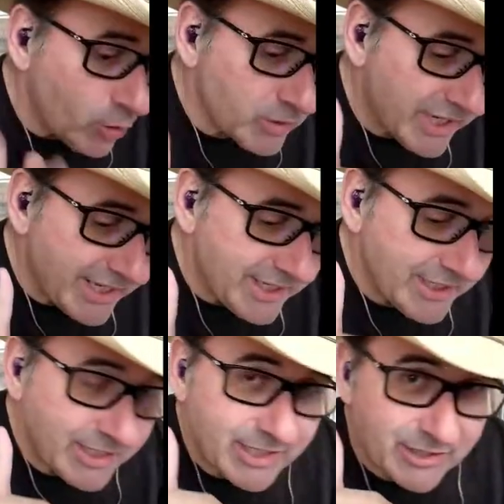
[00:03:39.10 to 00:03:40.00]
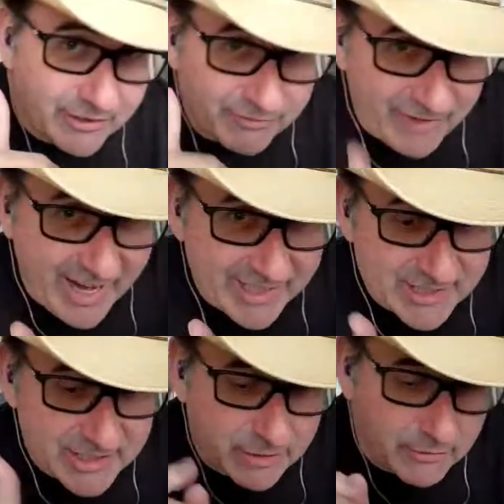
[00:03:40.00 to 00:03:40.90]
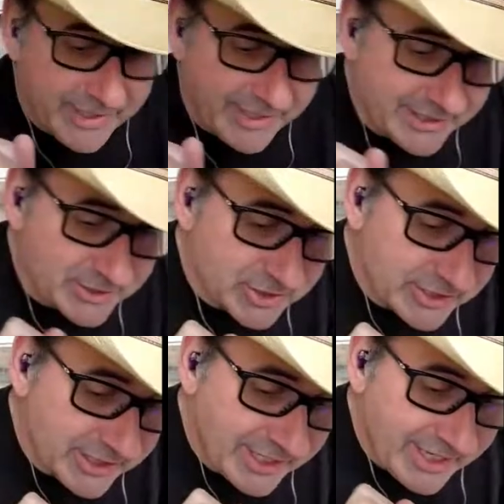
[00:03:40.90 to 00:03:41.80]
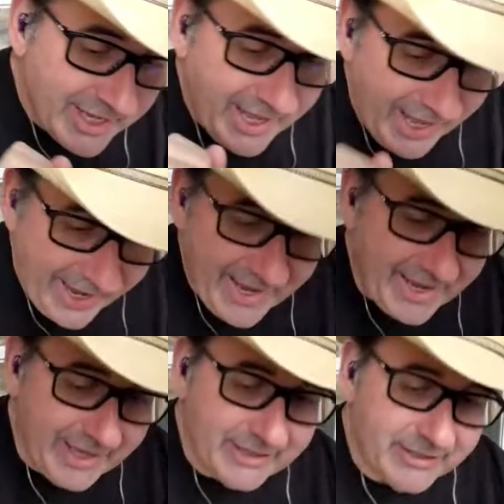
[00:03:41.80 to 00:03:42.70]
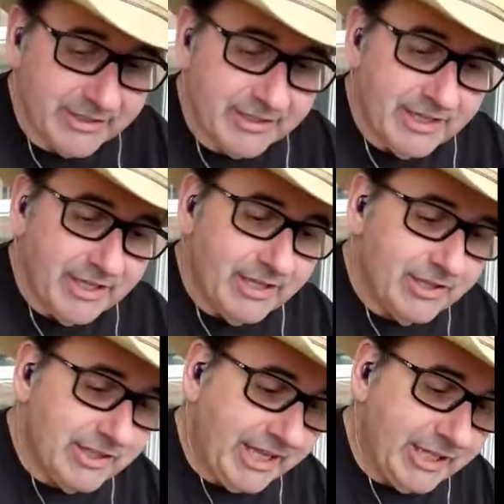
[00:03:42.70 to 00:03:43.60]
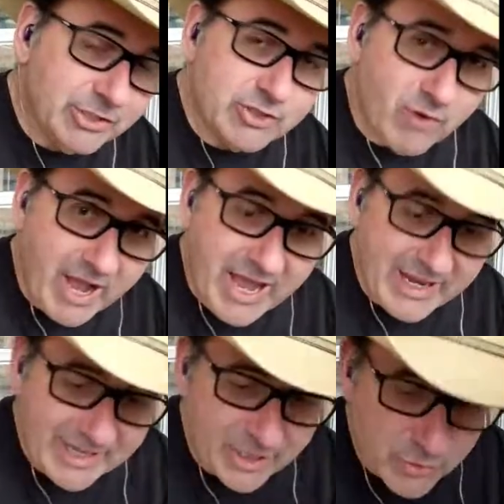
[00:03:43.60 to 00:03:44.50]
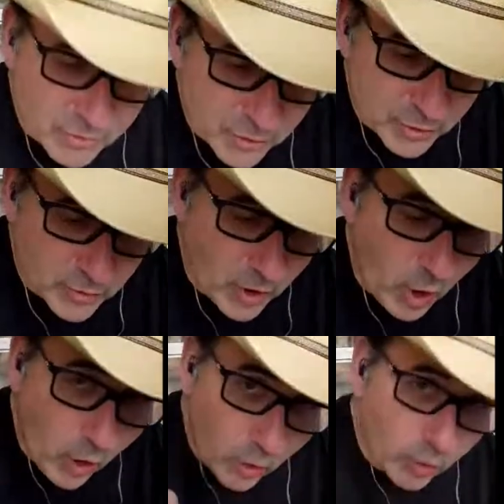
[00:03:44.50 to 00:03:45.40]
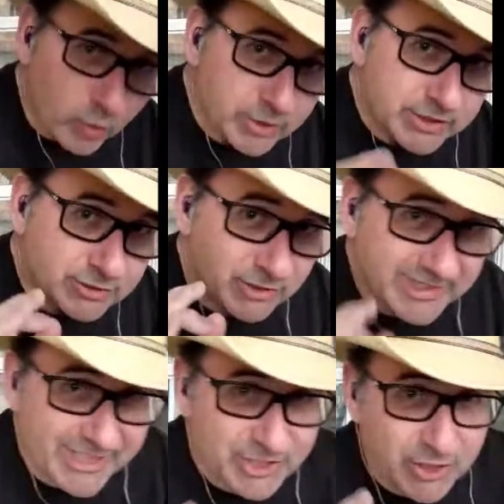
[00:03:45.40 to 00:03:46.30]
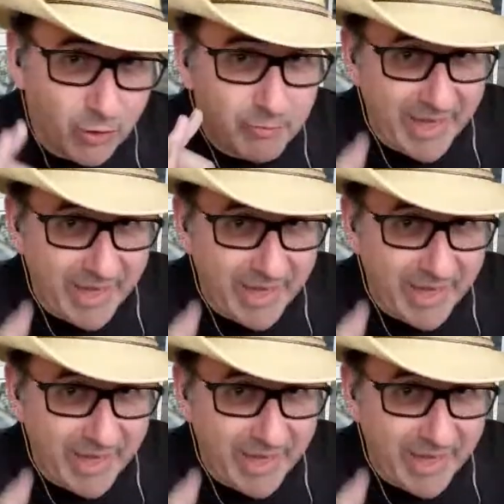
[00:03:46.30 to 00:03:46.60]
only the finest ingredients and the tried and true old traditional